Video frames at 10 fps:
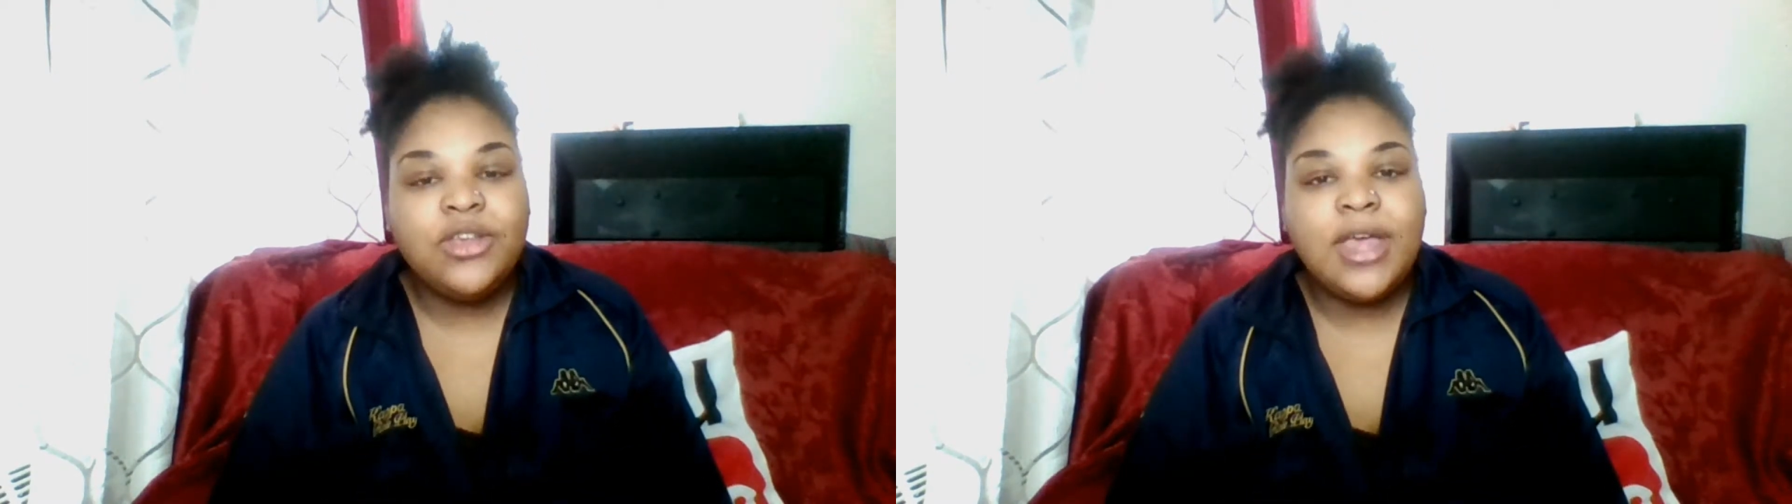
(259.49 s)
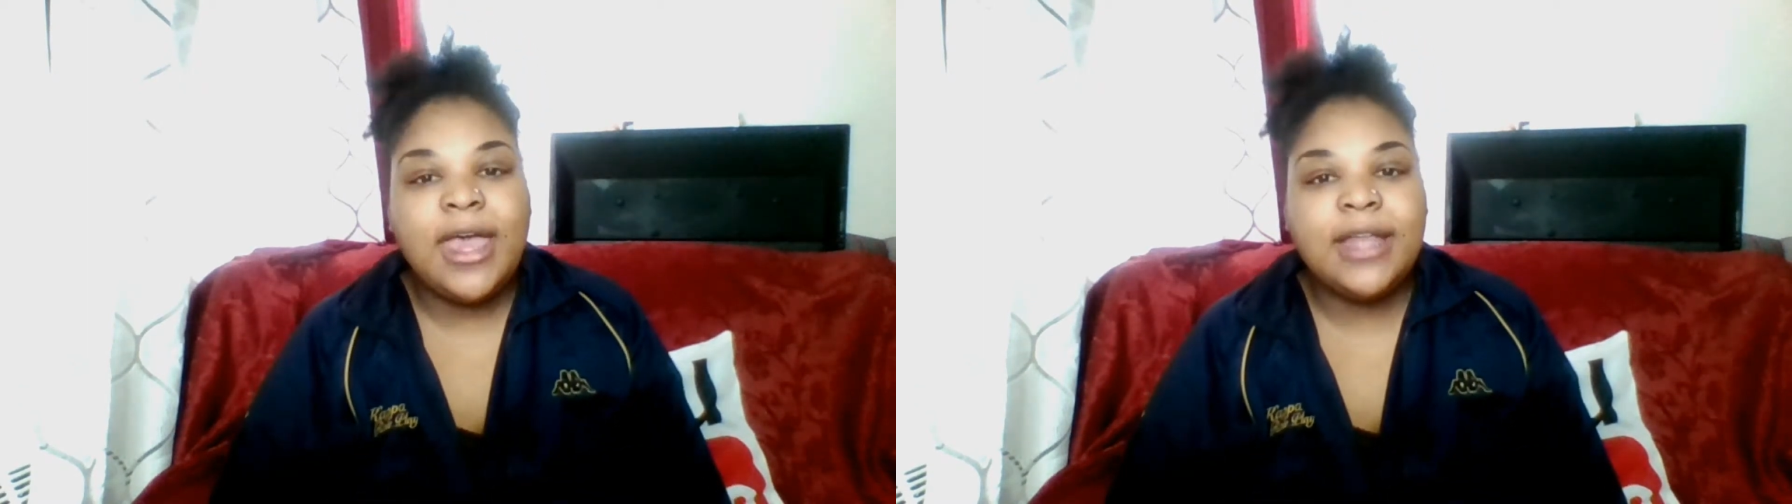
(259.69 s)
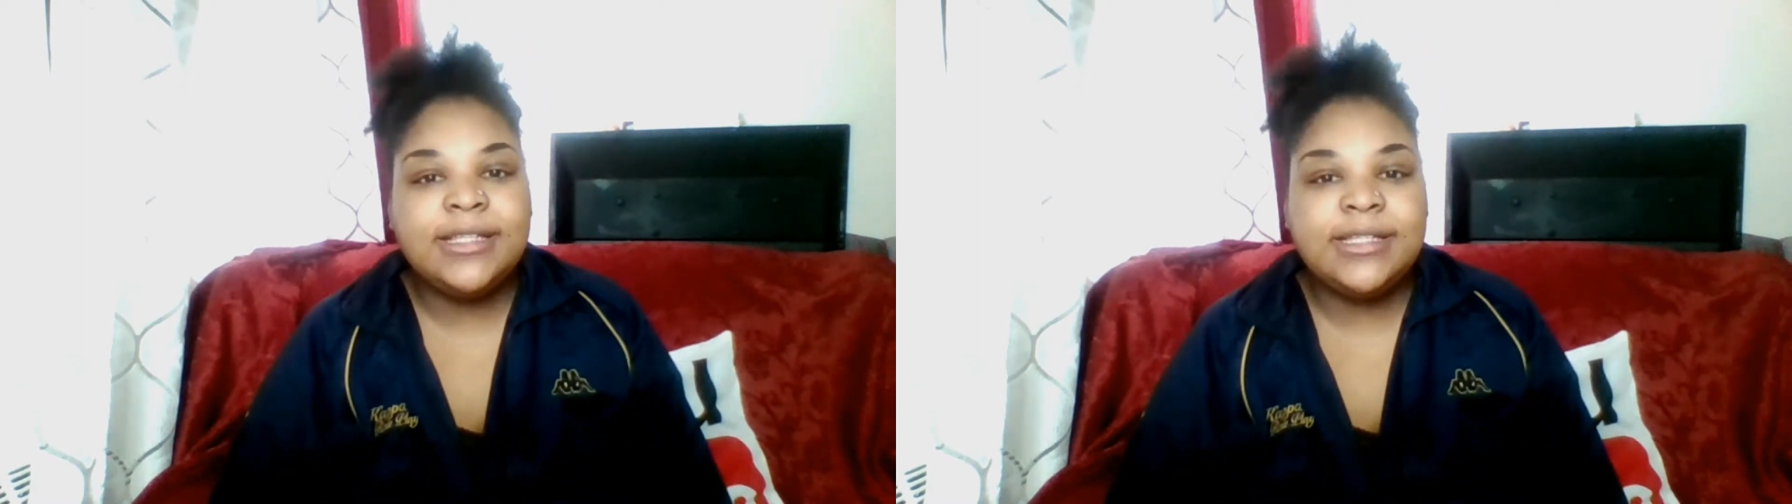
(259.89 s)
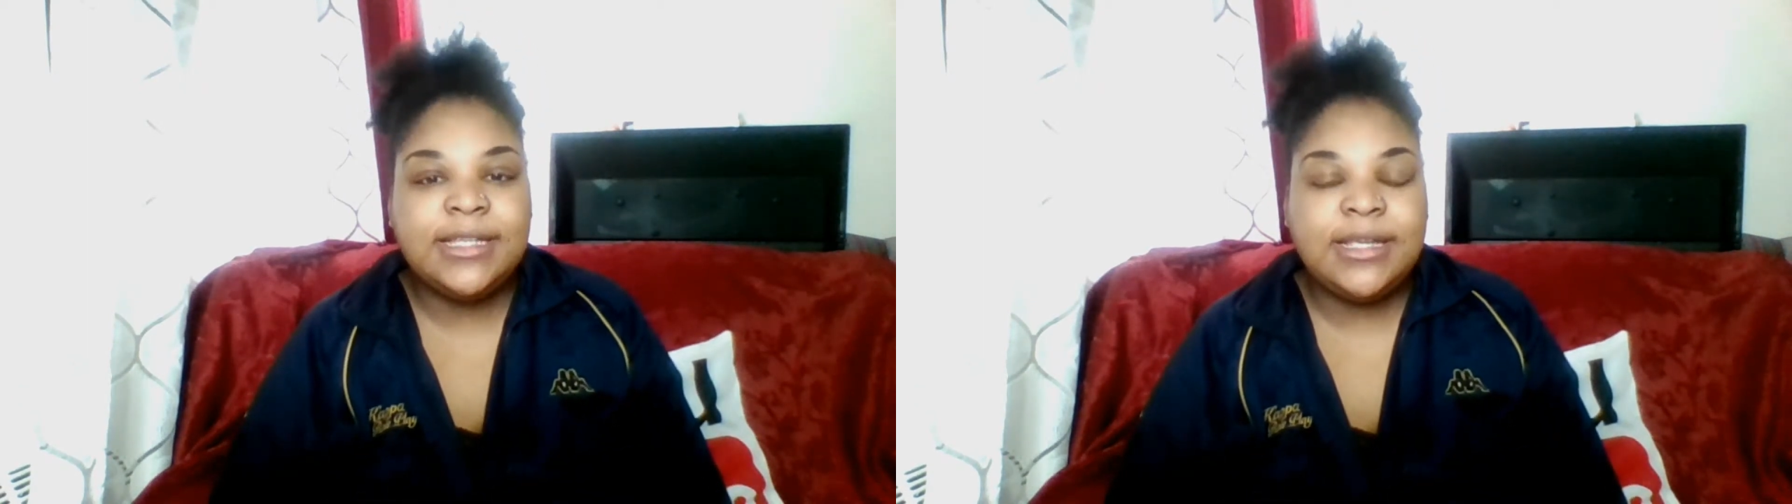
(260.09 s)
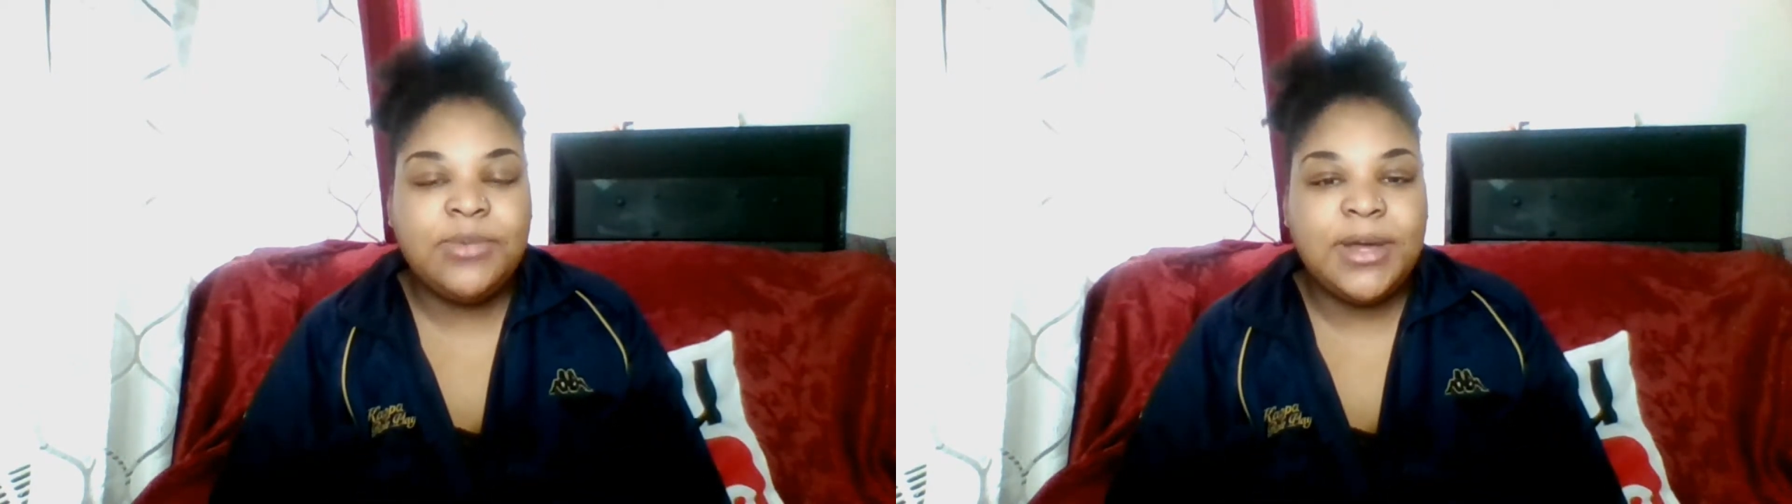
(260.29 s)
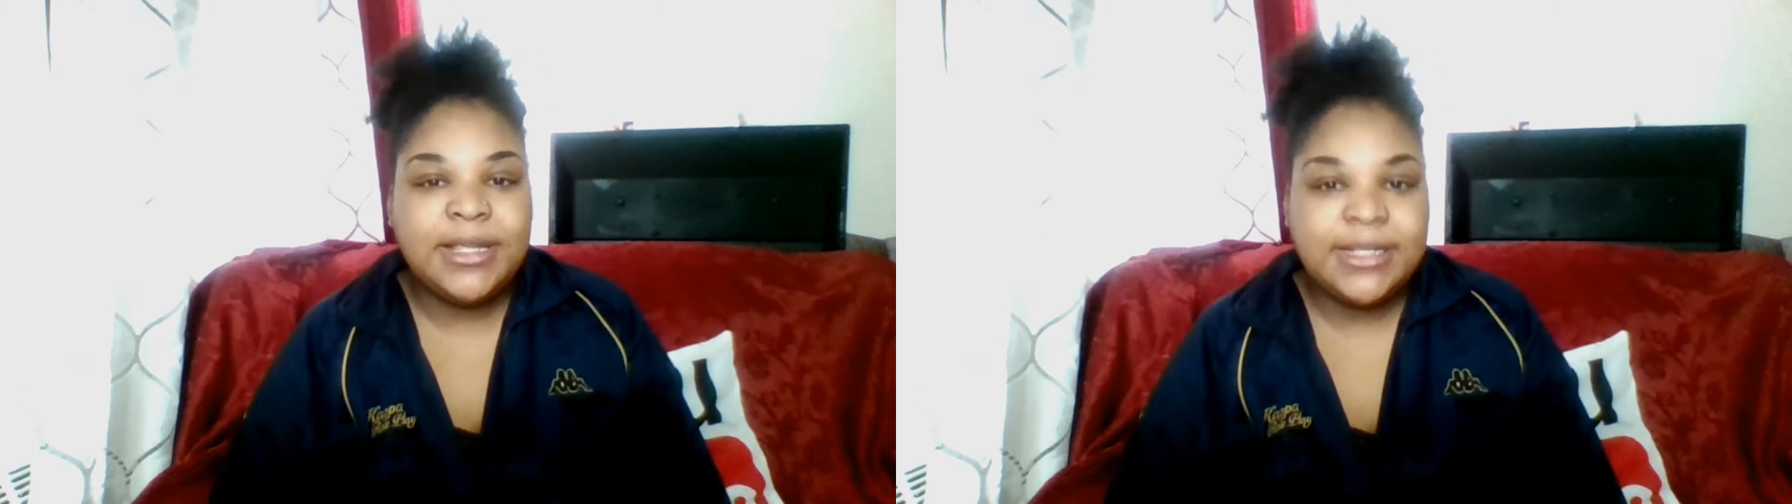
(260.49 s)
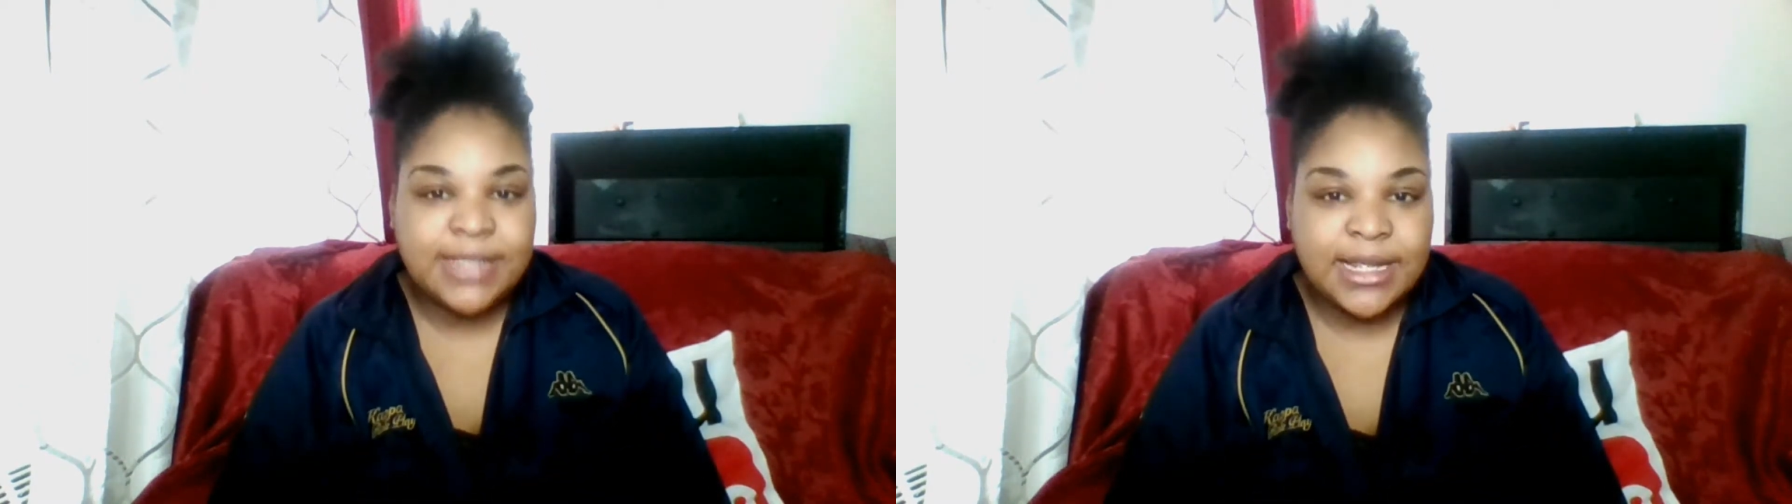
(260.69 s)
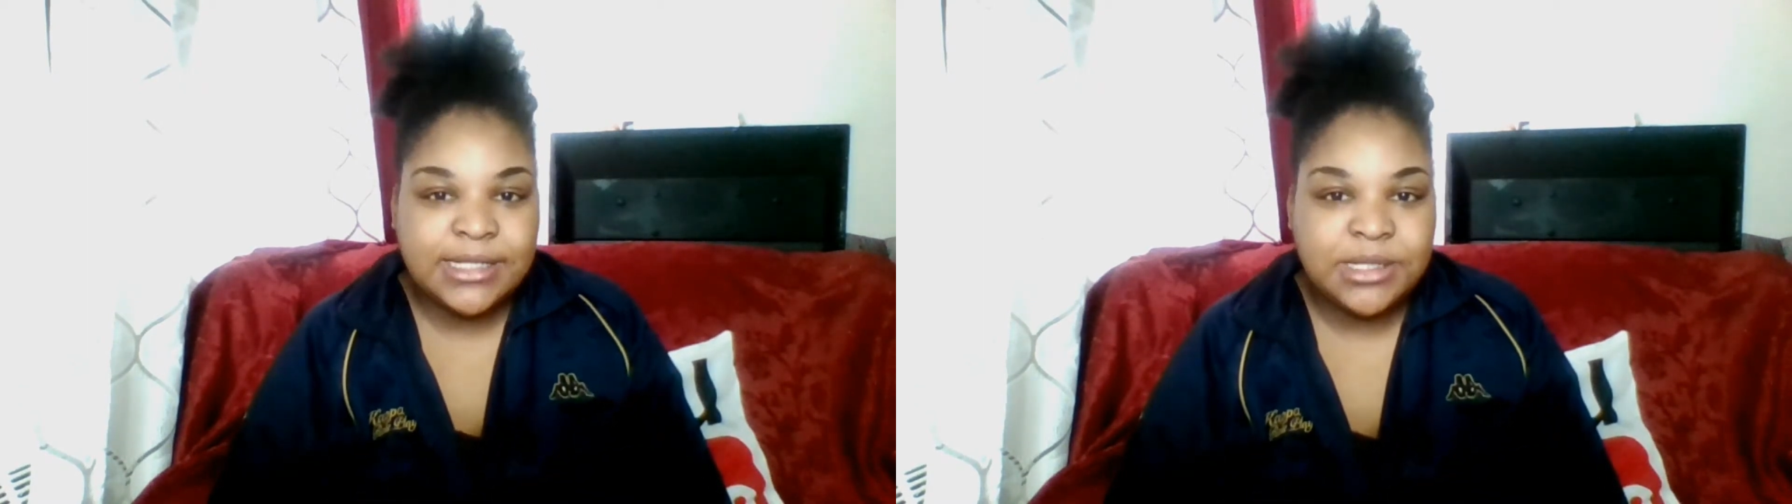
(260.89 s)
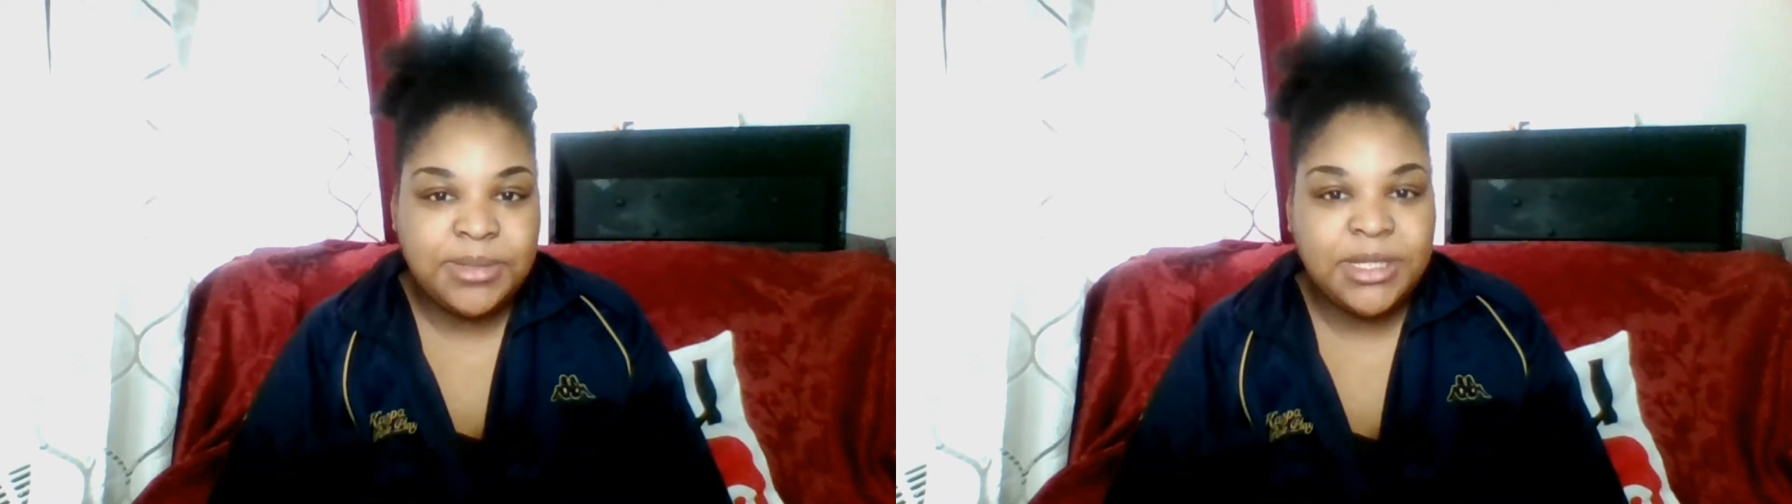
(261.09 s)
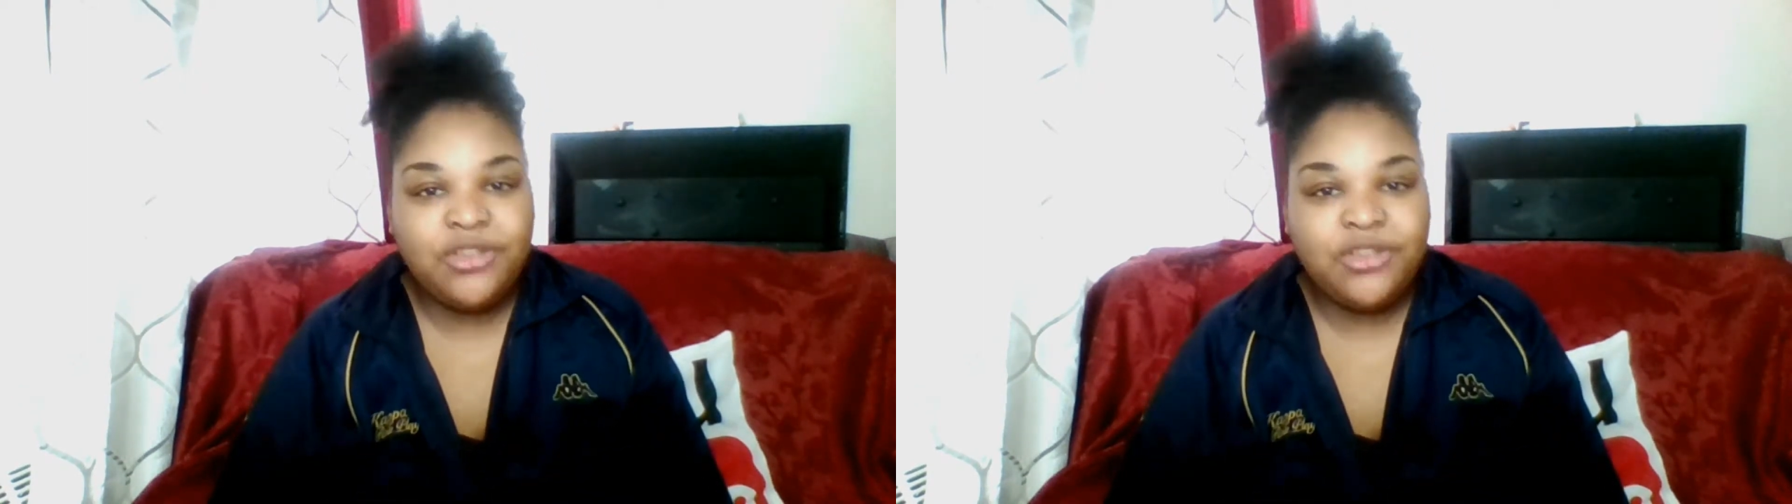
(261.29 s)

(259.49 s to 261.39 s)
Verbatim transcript: and see what he says to me.